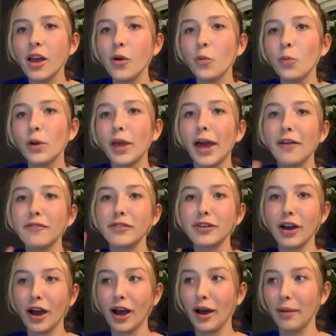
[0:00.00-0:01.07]
we have
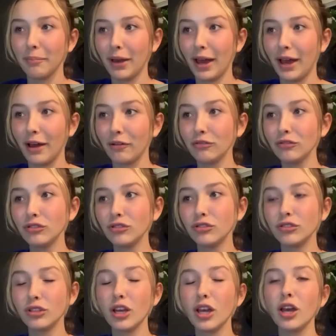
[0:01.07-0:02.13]

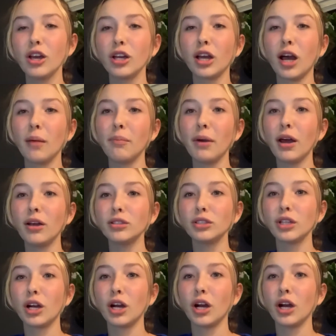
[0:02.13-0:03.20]
compounds. Compounds
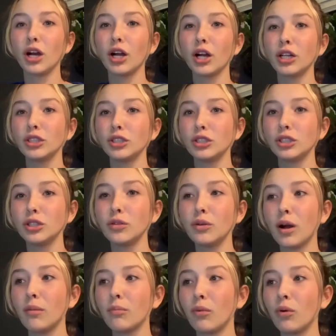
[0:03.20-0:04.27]
are two
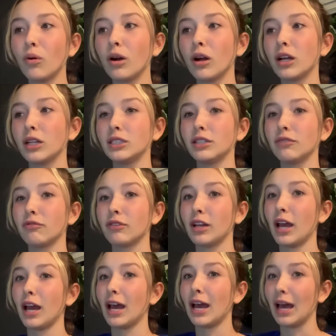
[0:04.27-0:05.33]
or more different
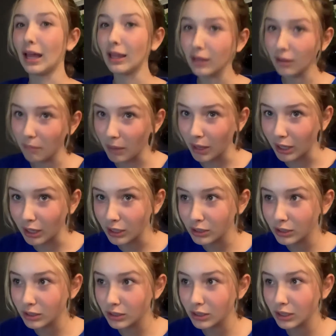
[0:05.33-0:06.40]

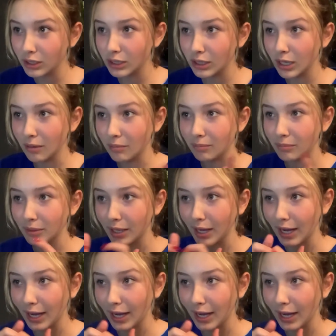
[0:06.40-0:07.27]
elements combined.